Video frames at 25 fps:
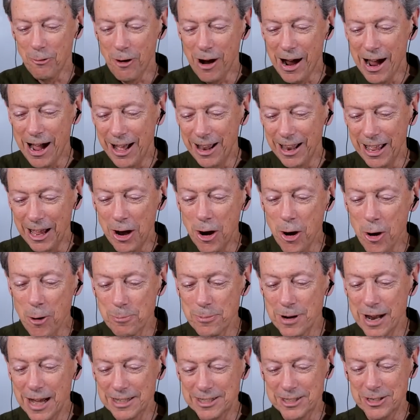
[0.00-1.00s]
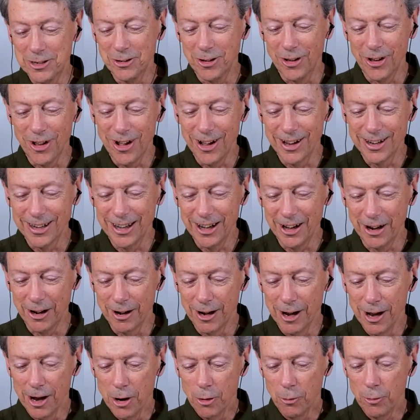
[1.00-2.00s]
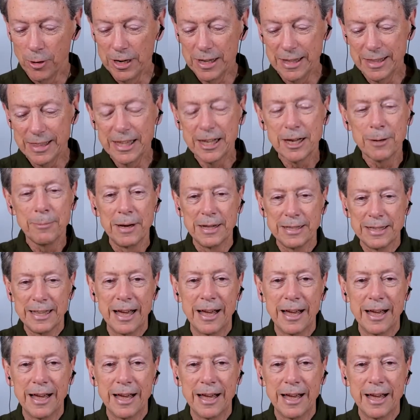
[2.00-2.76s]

while. I hope not too long here. I, what do you think you about